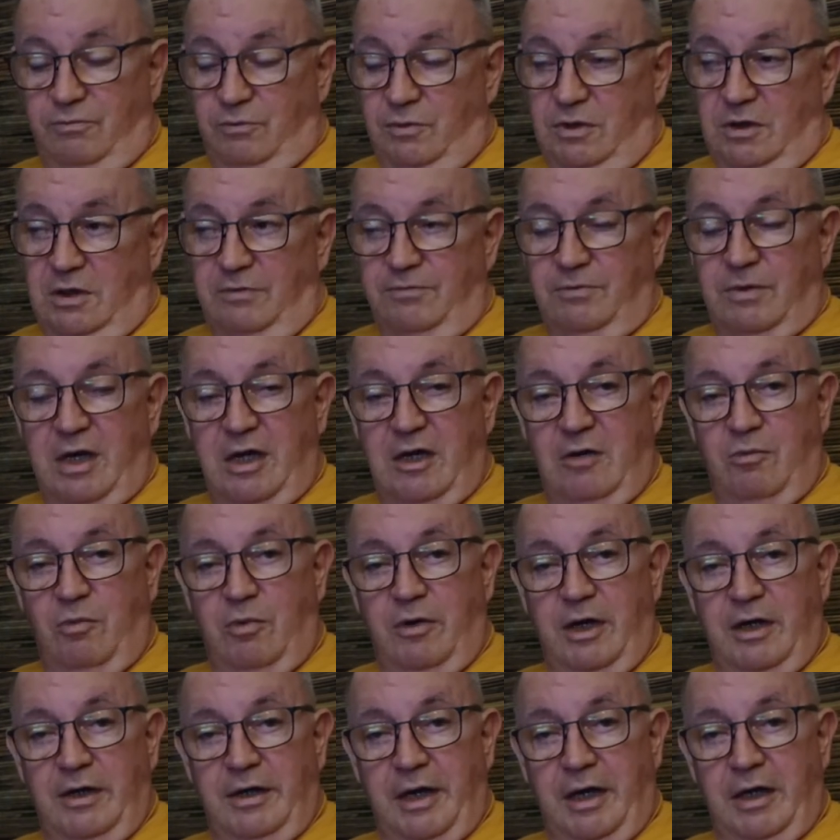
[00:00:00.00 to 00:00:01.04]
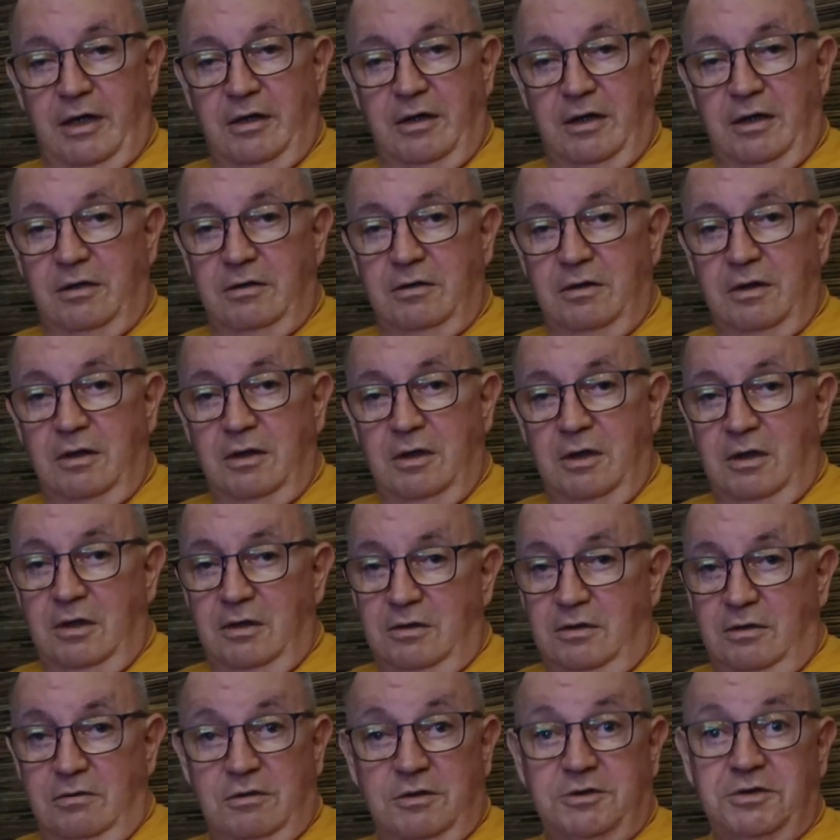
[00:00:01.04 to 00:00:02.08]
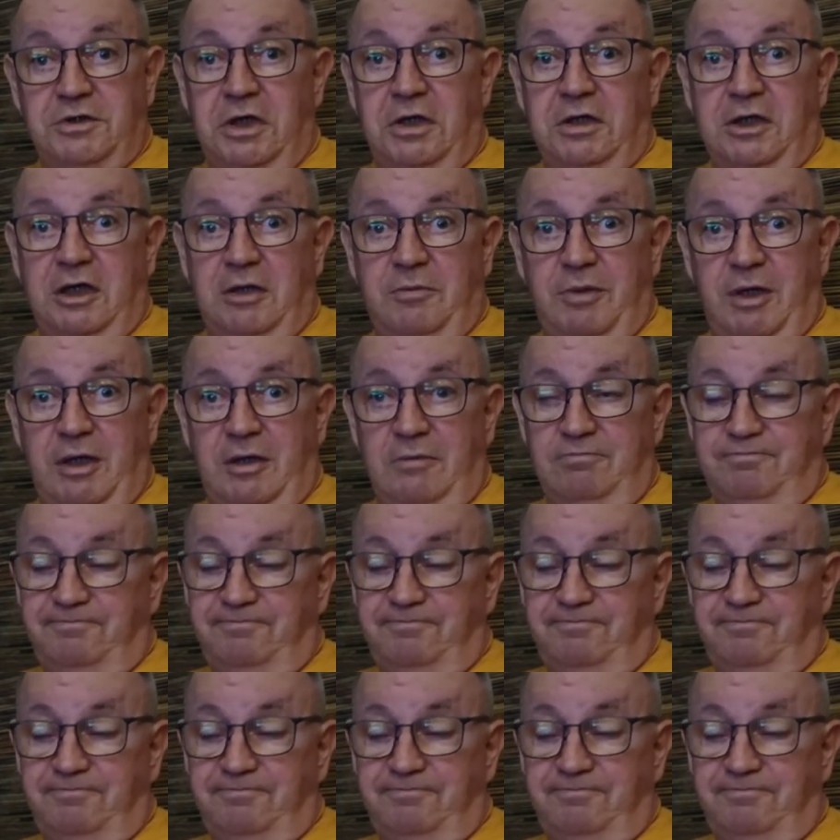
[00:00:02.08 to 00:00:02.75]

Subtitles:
if they had run out until the sun came up.